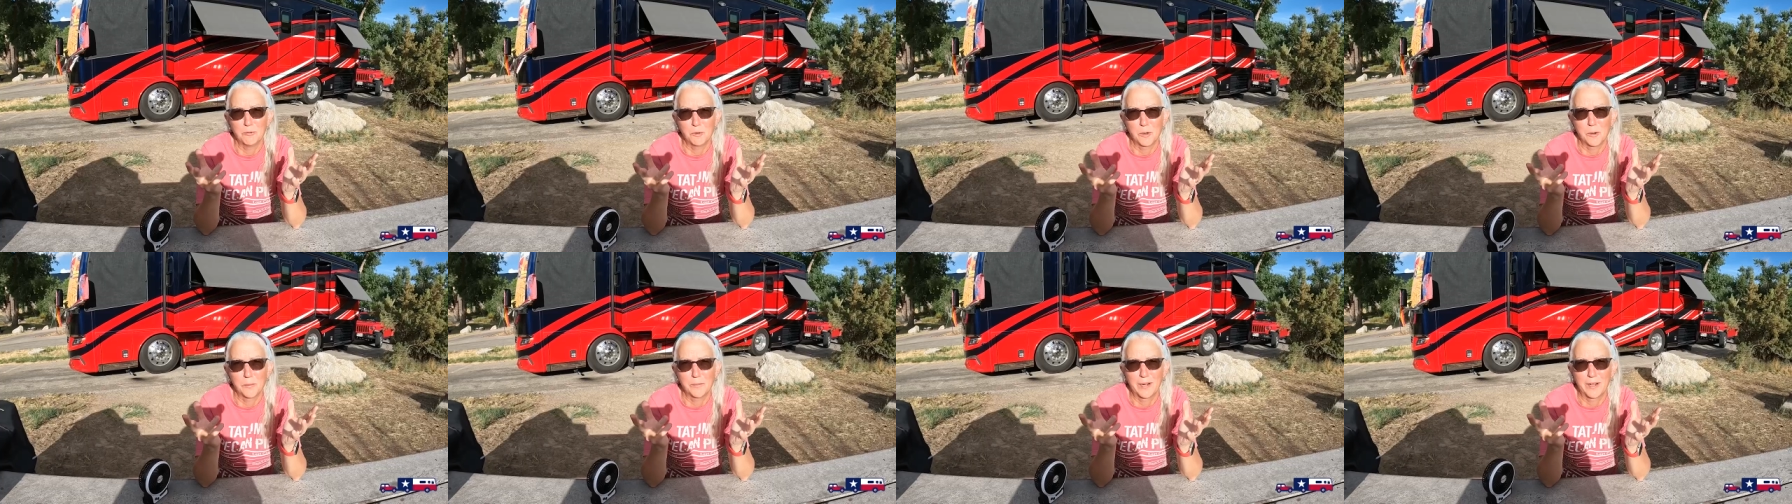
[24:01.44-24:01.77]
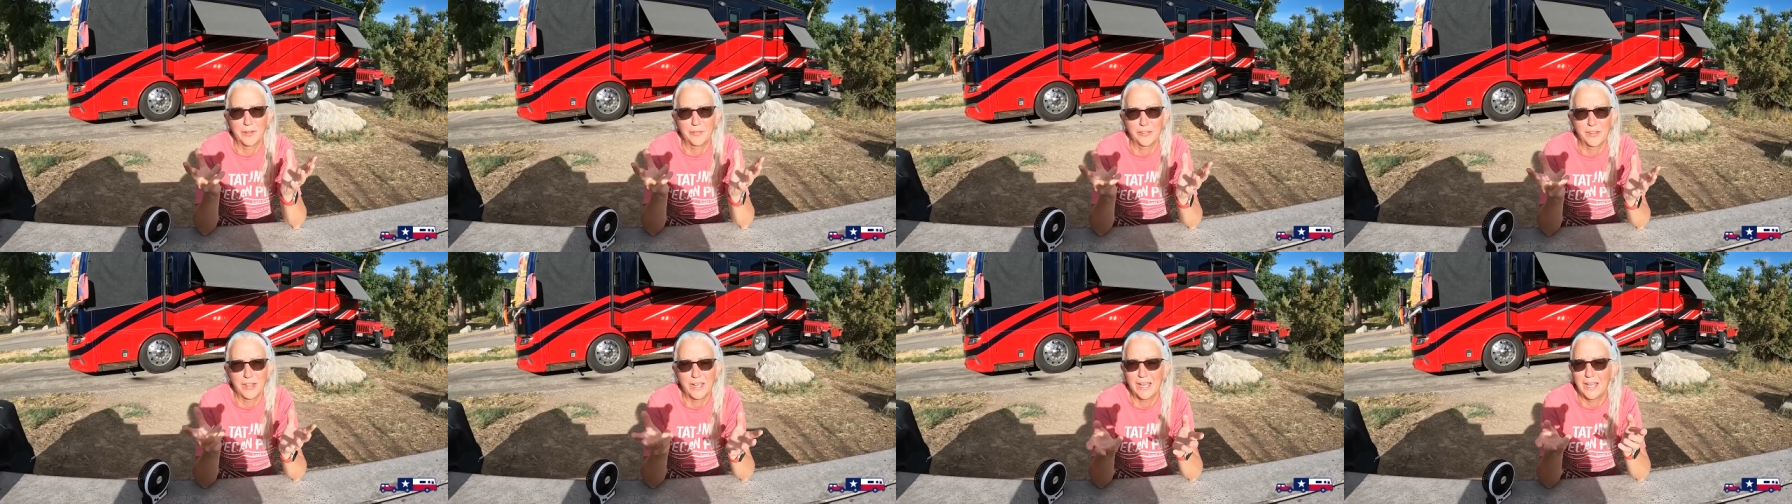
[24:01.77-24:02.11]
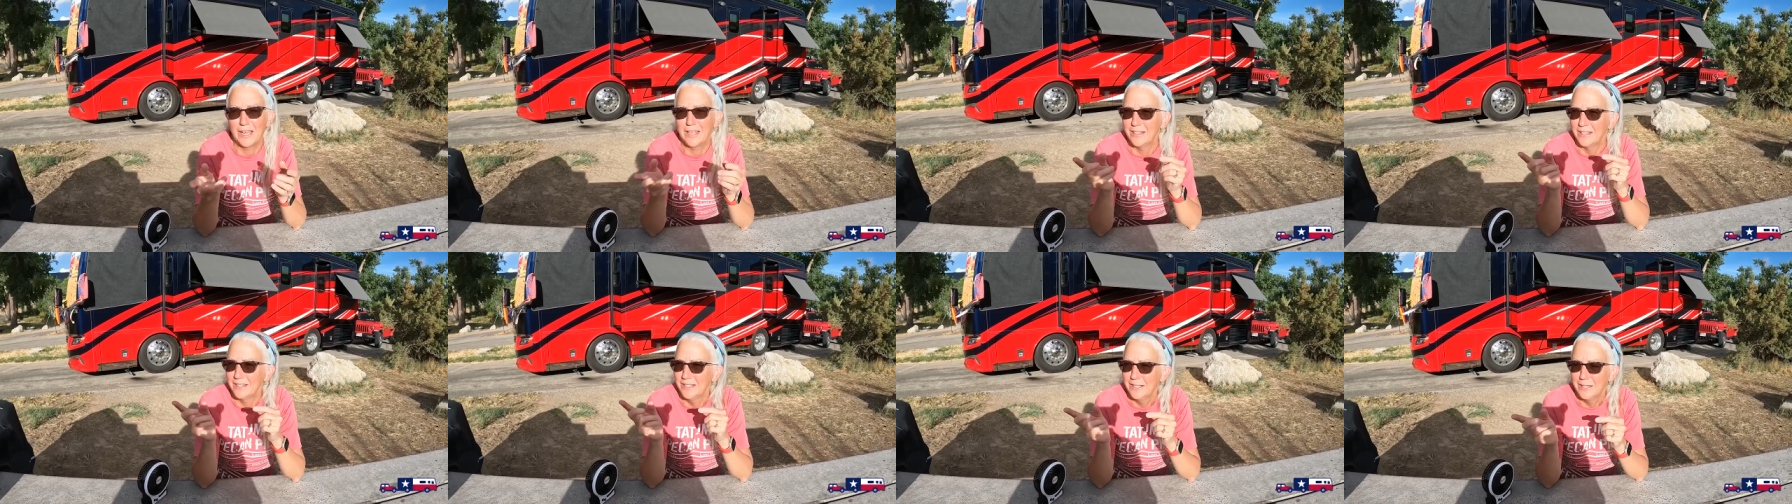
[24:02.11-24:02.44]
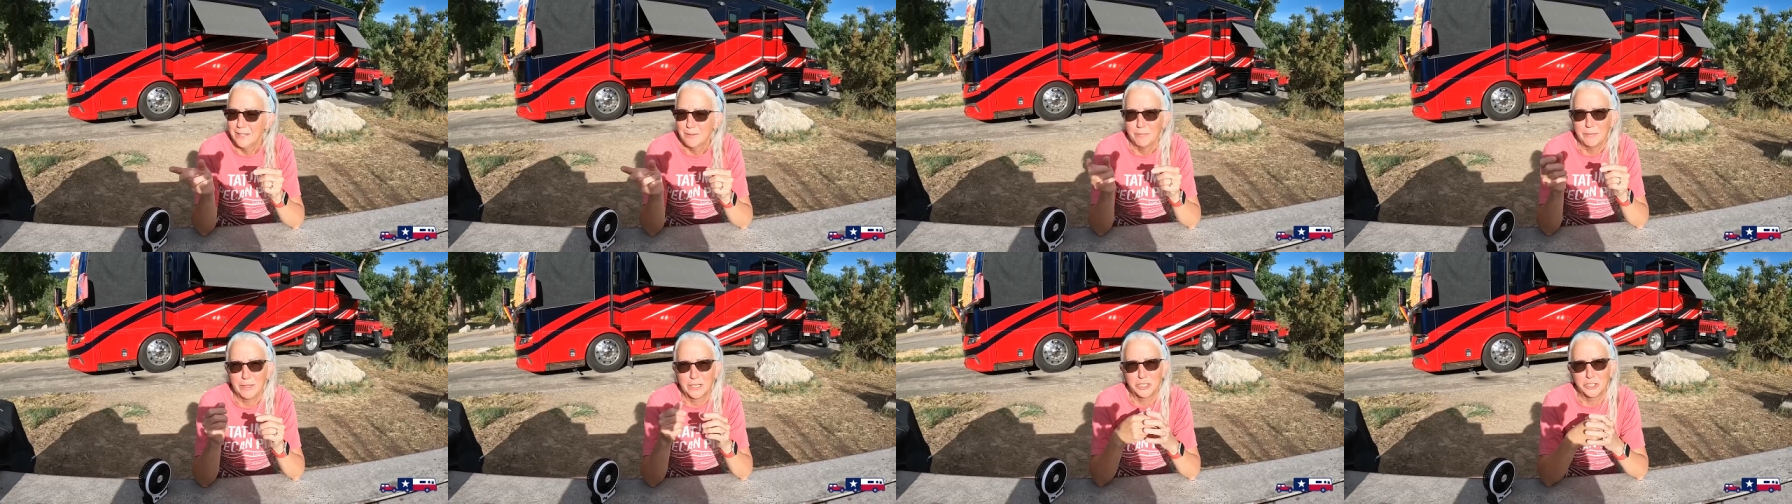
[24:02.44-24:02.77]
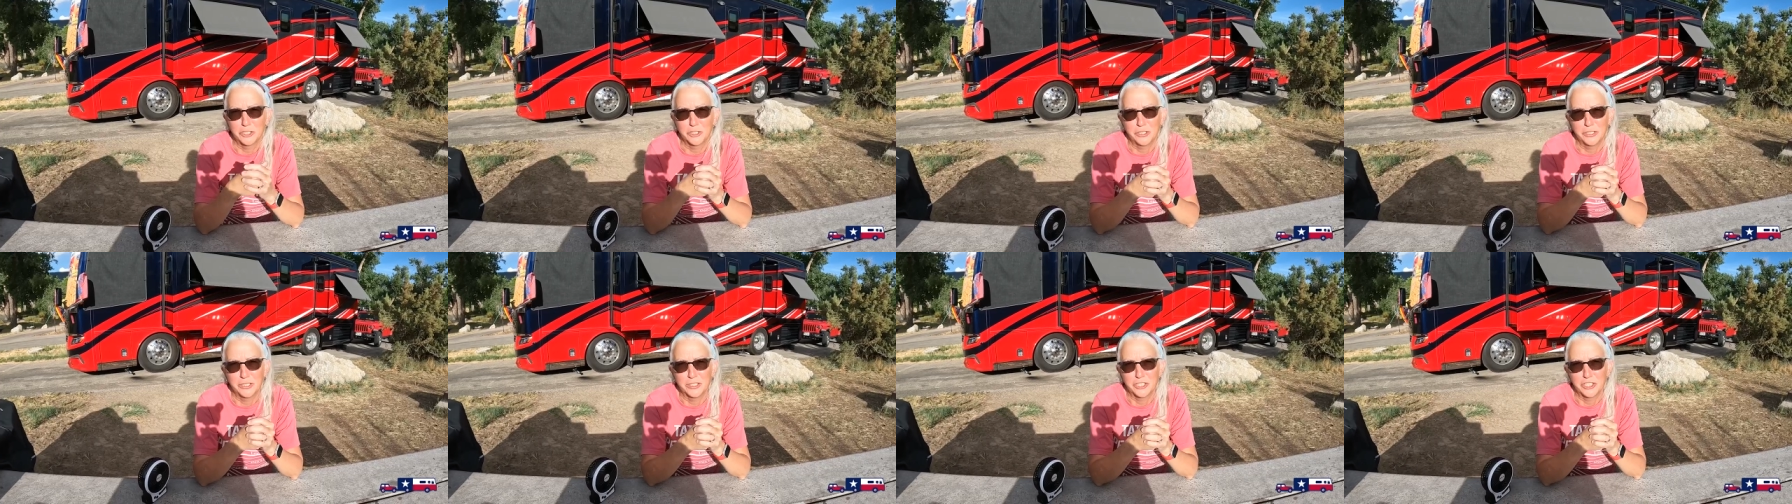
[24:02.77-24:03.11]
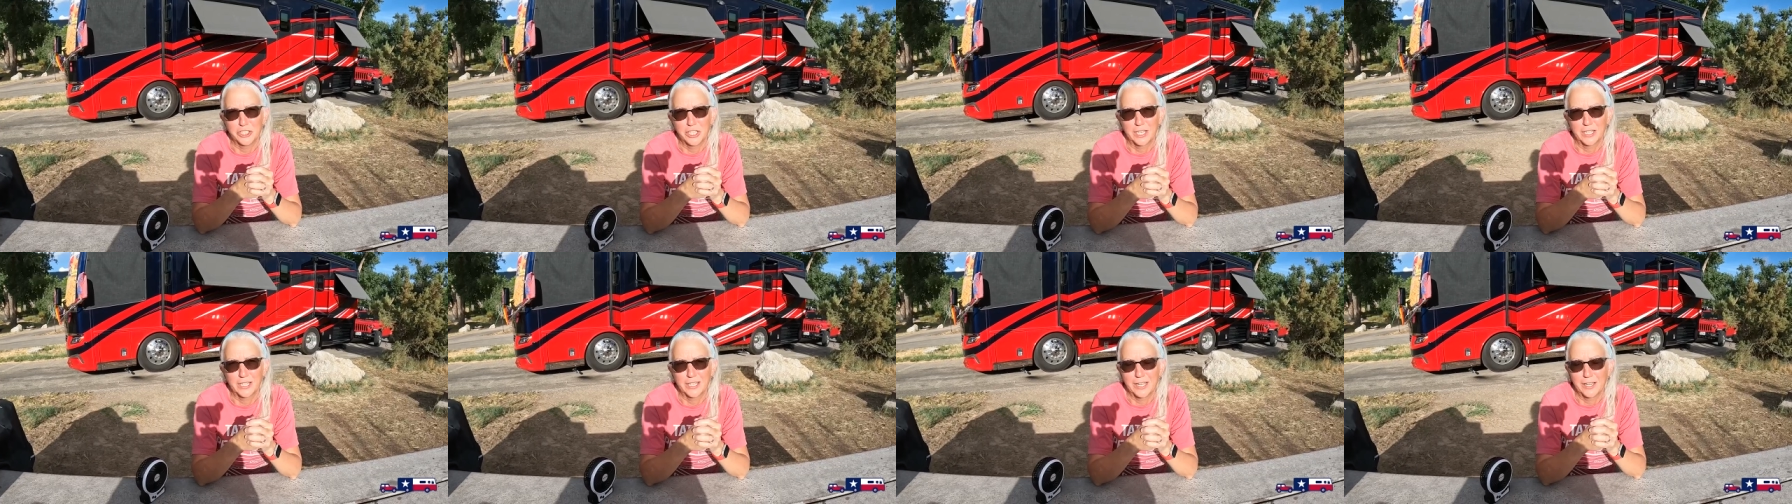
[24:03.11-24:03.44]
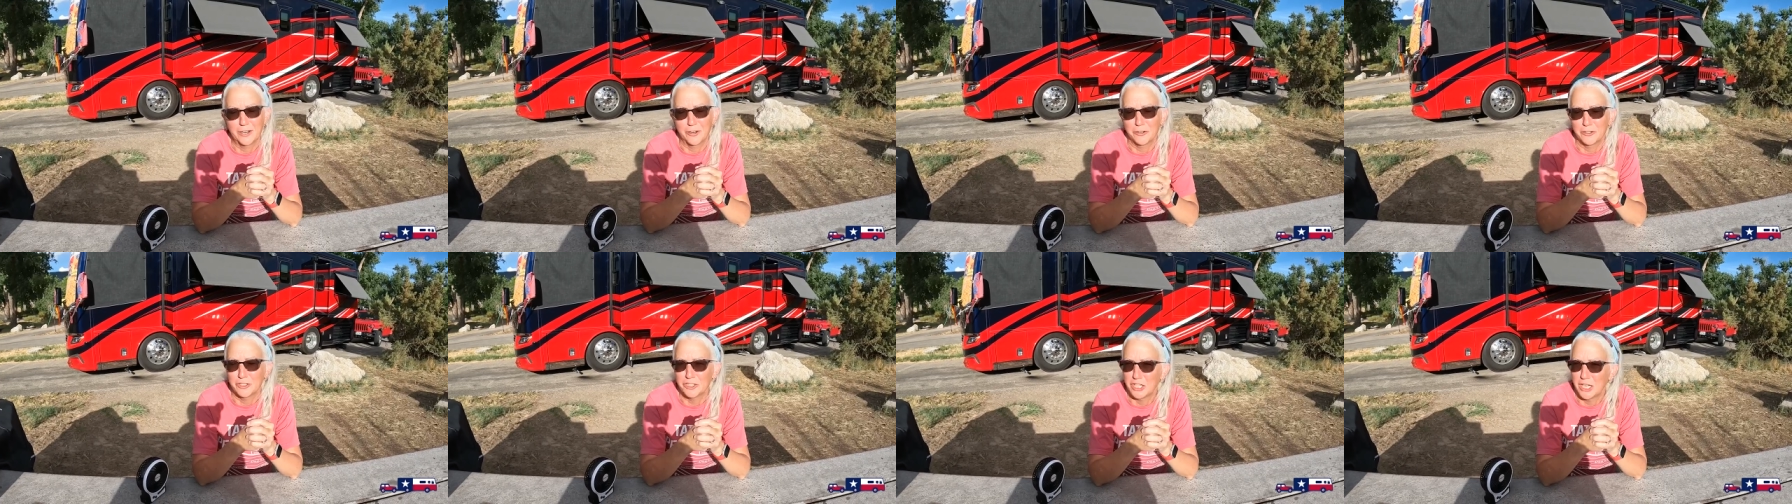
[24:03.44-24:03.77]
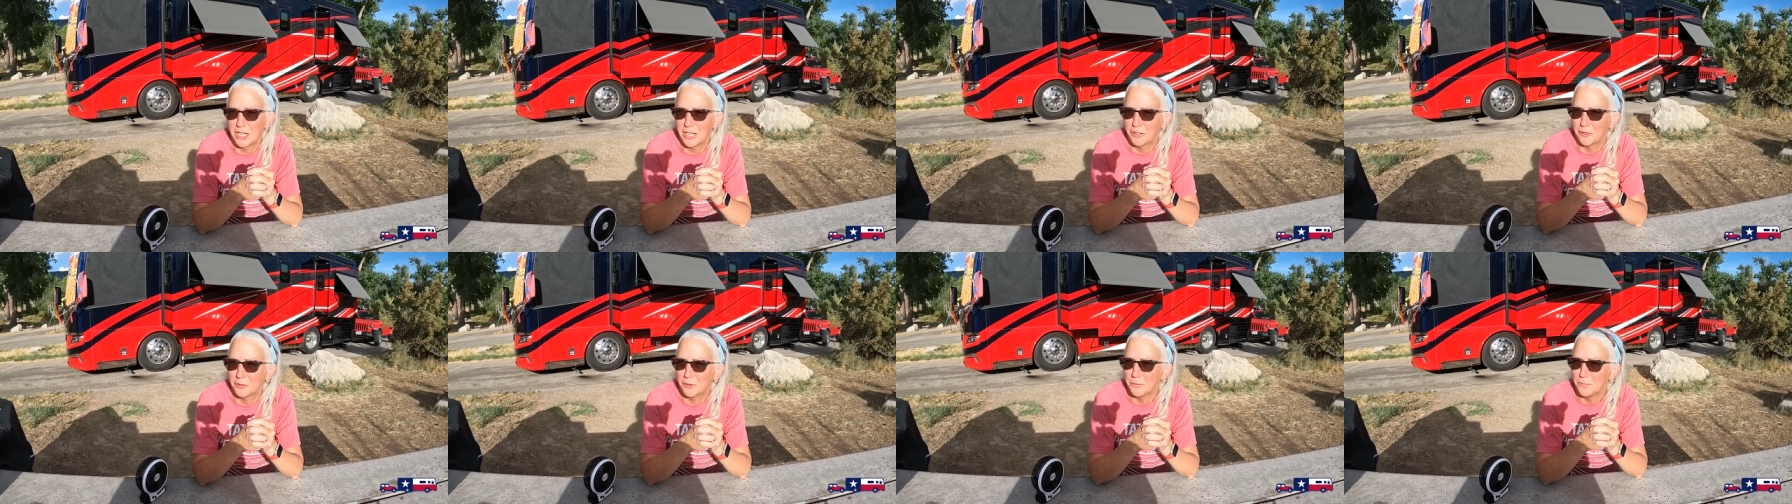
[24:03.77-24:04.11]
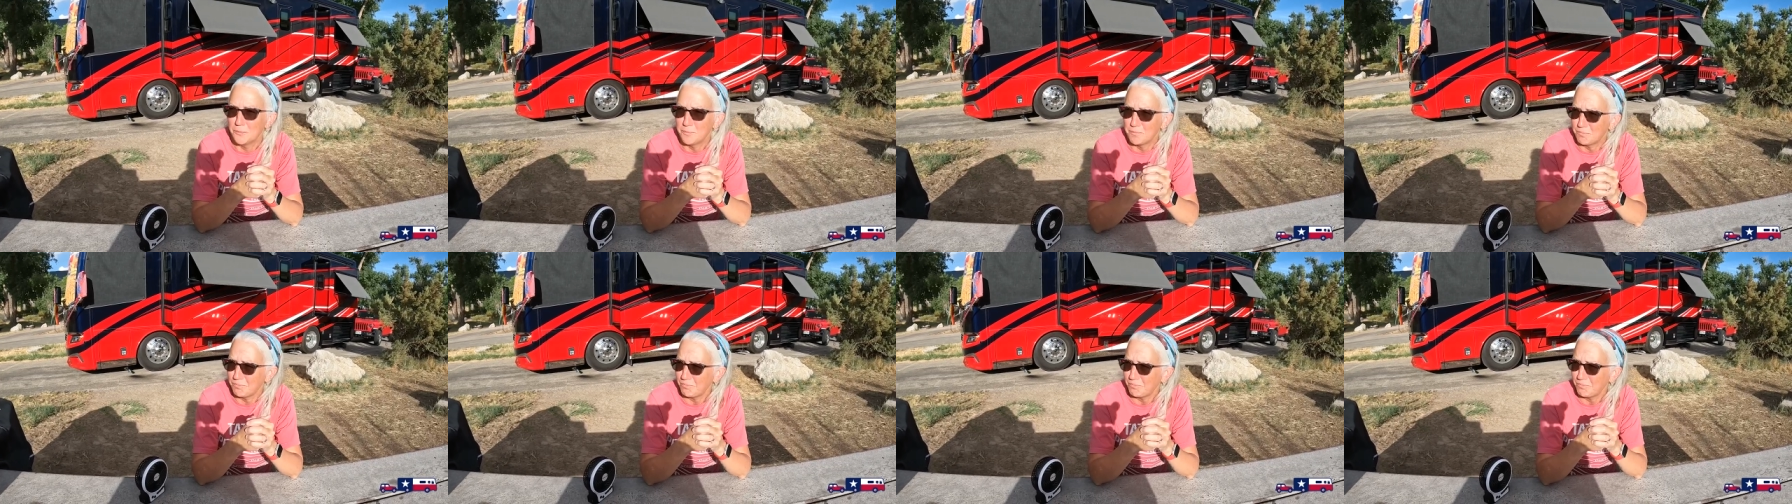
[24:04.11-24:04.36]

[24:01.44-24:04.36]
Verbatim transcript: more about that, make sure you check out our channel